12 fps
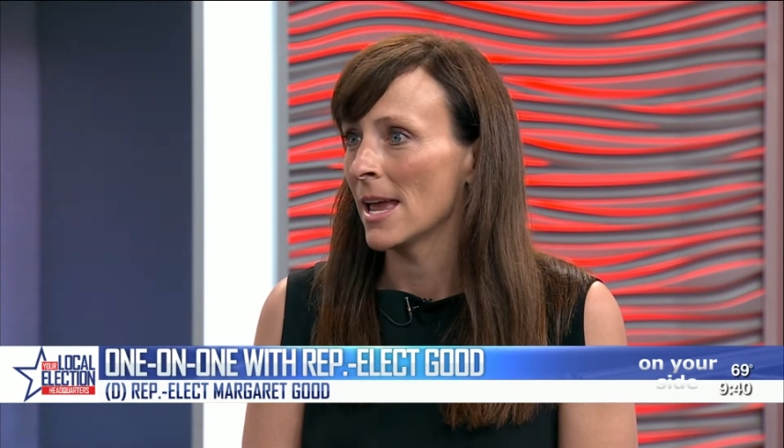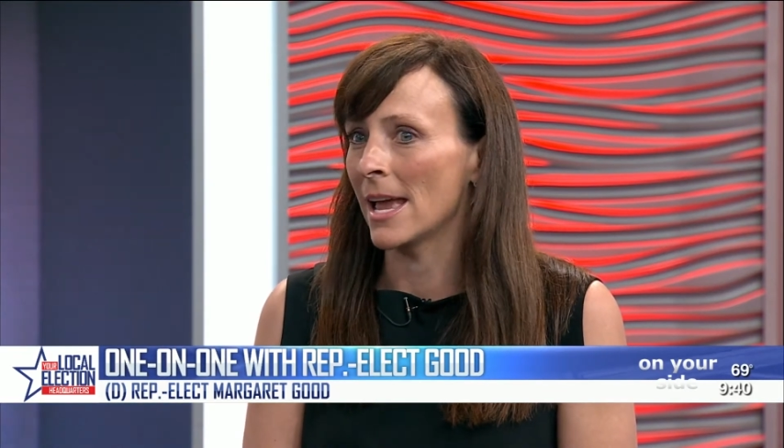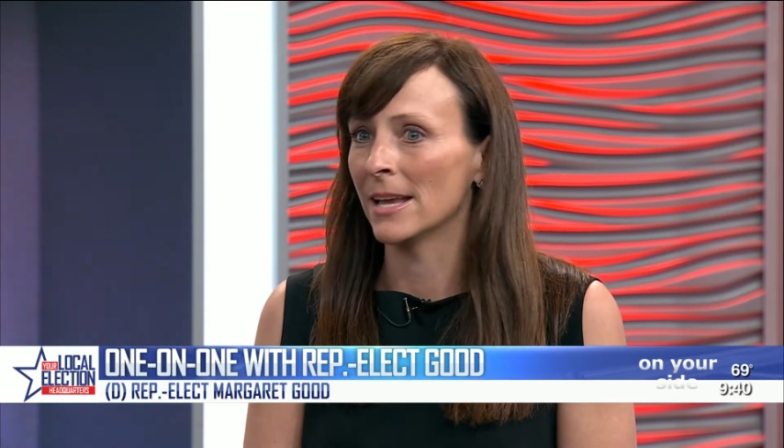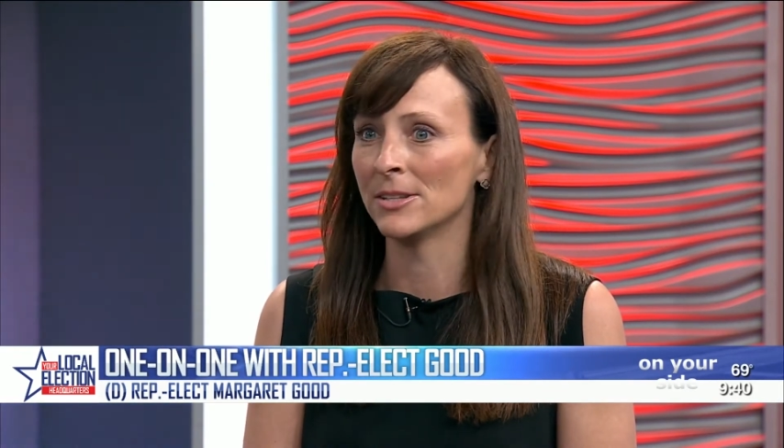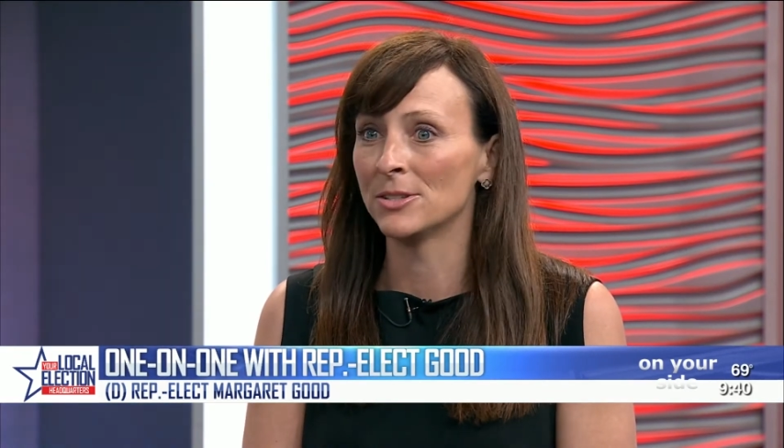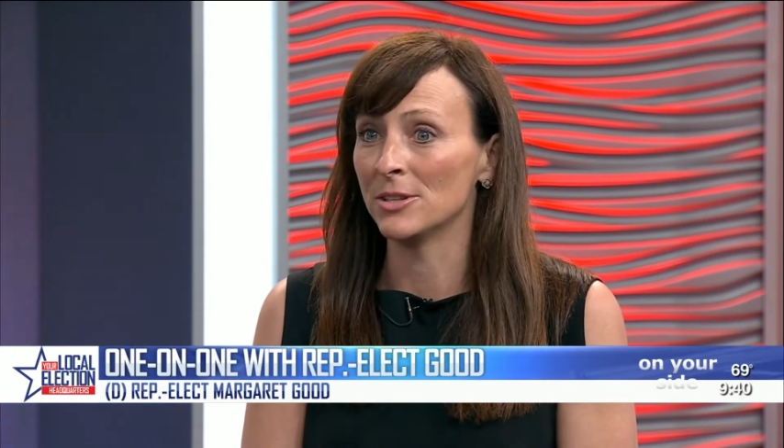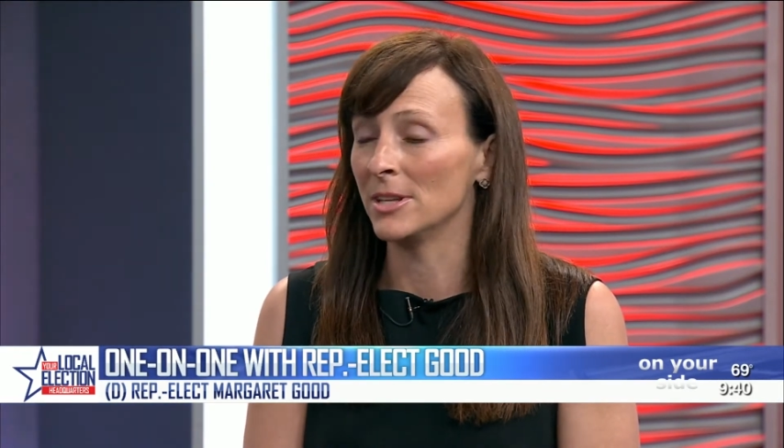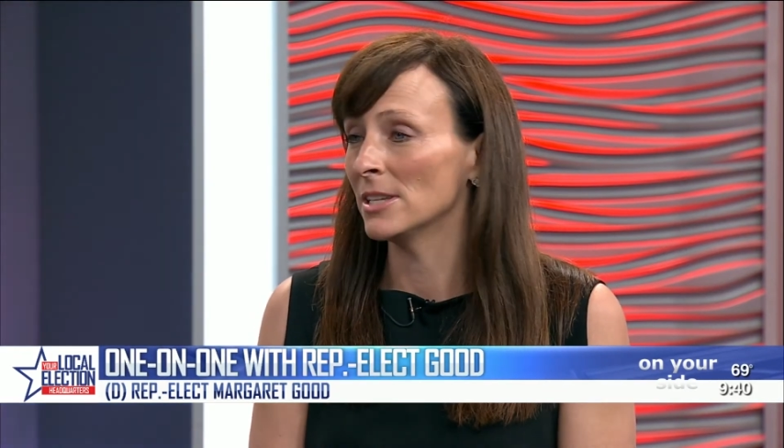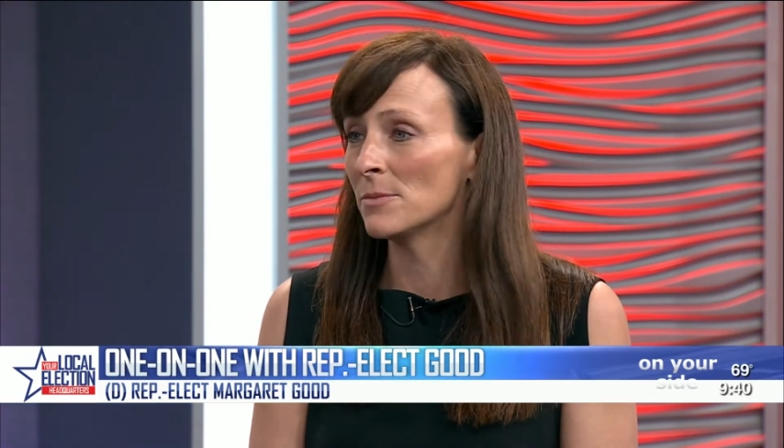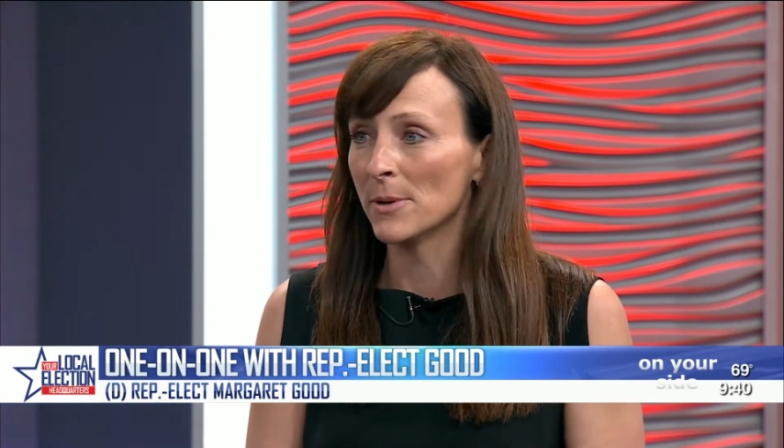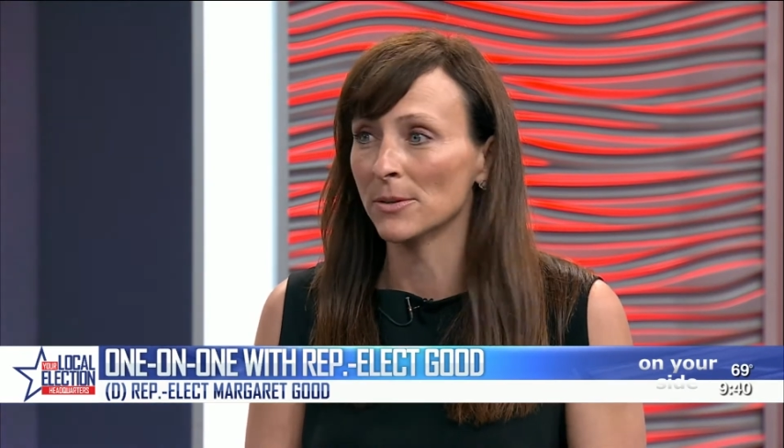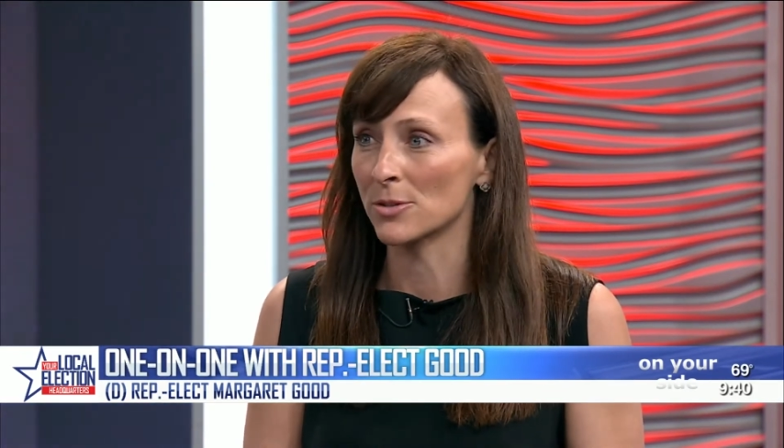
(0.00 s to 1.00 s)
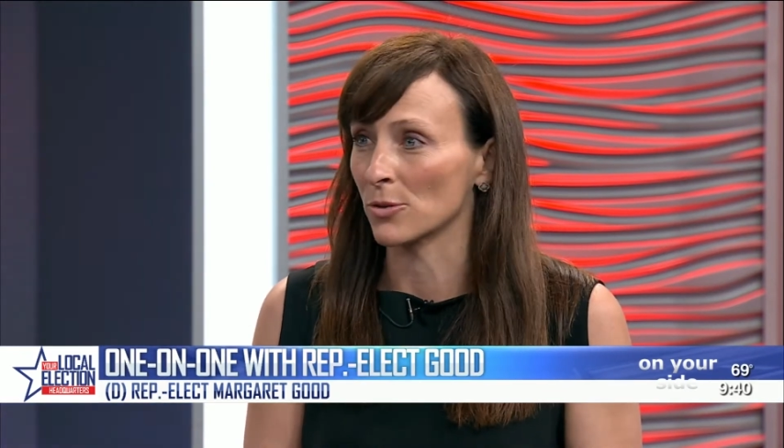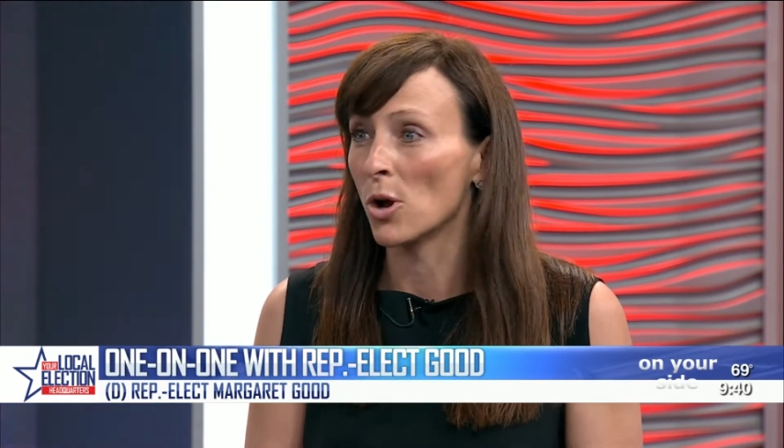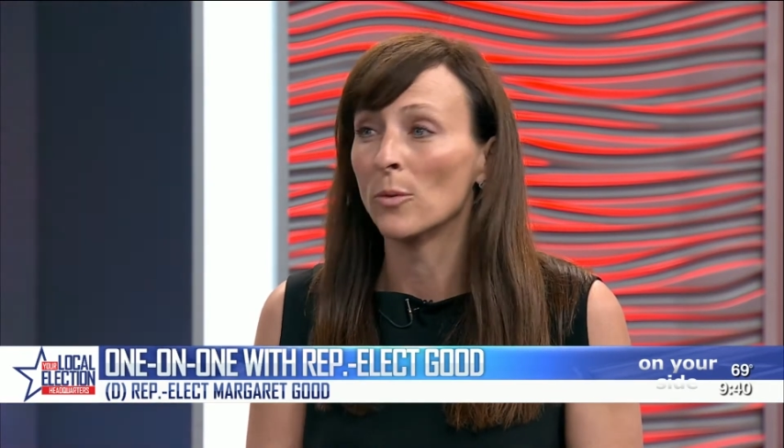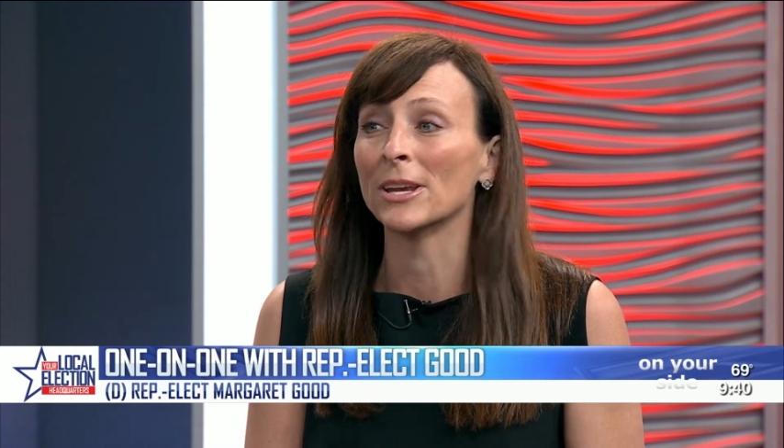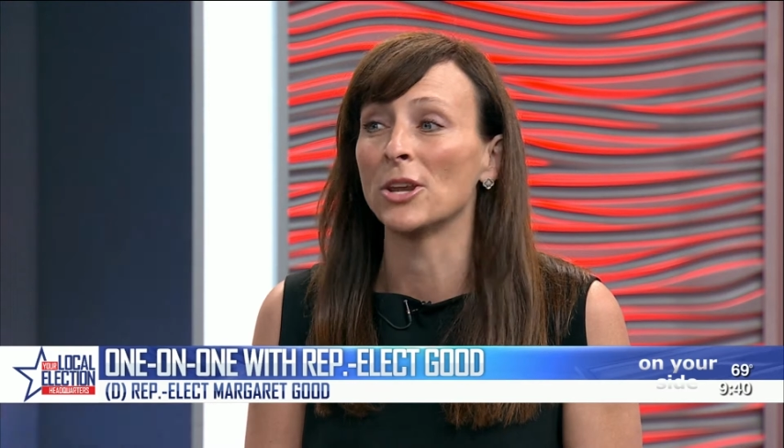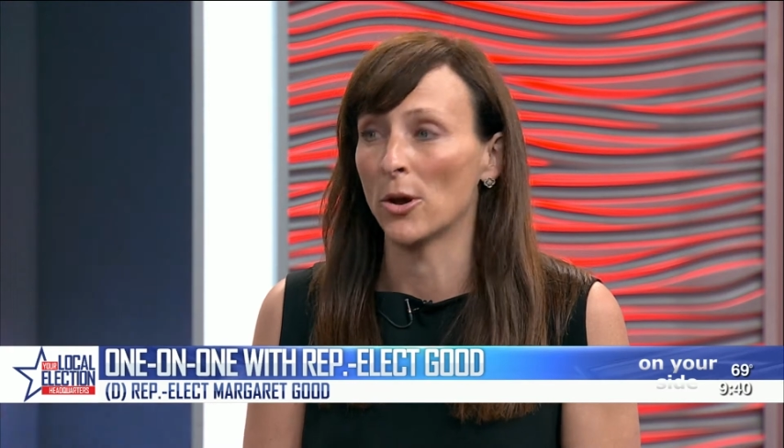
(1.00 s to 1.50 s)
and these bills are
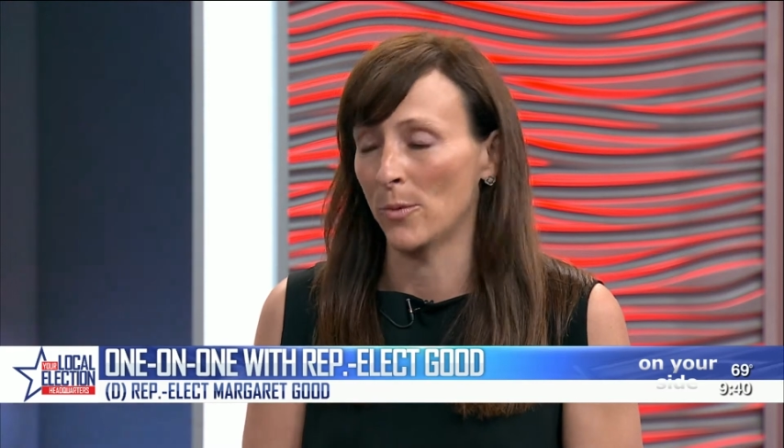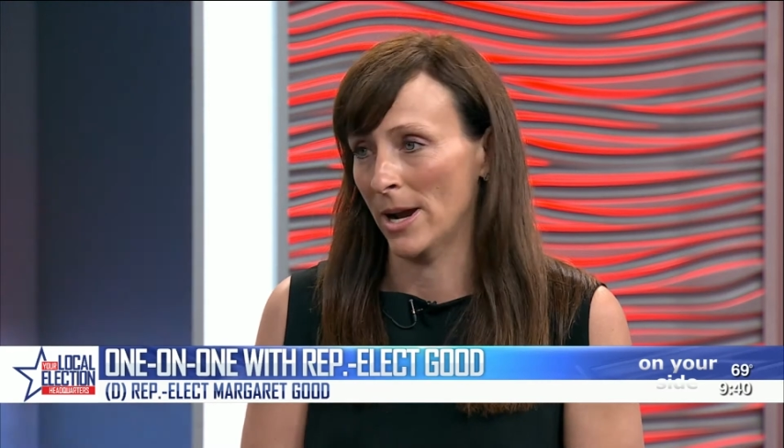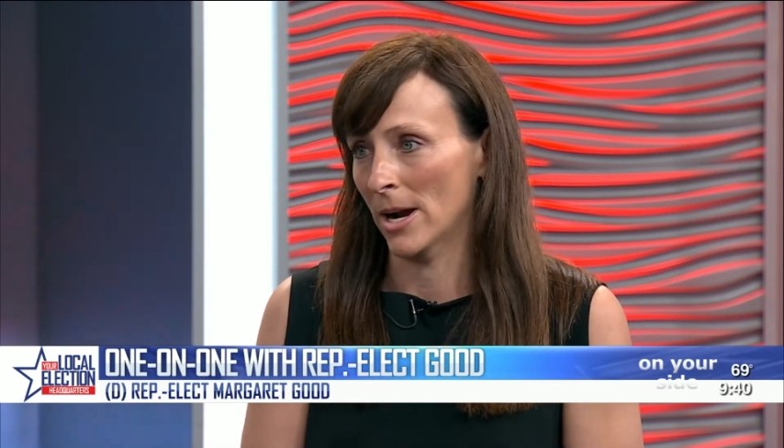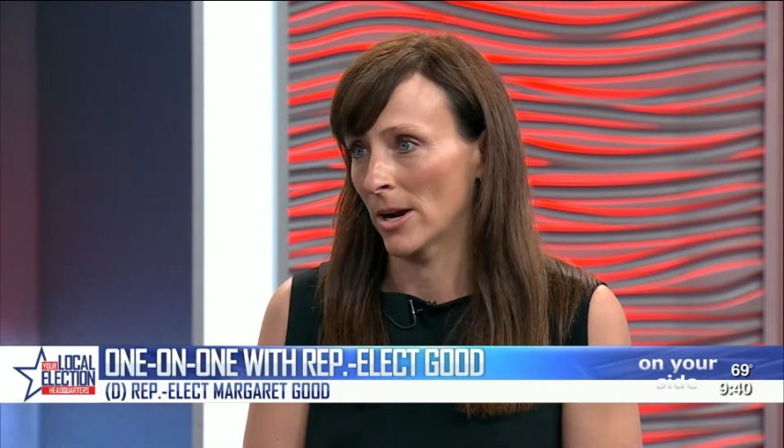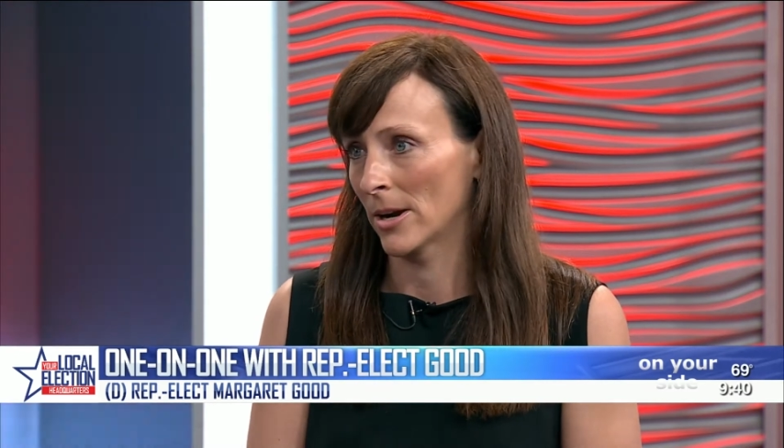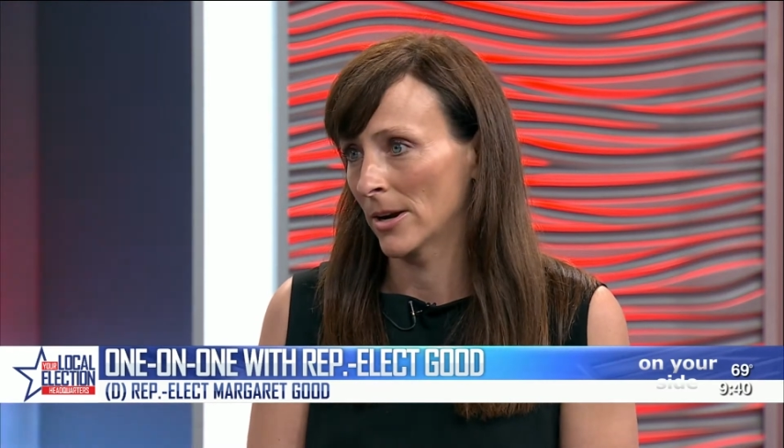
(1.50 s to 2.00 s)
going nowhere.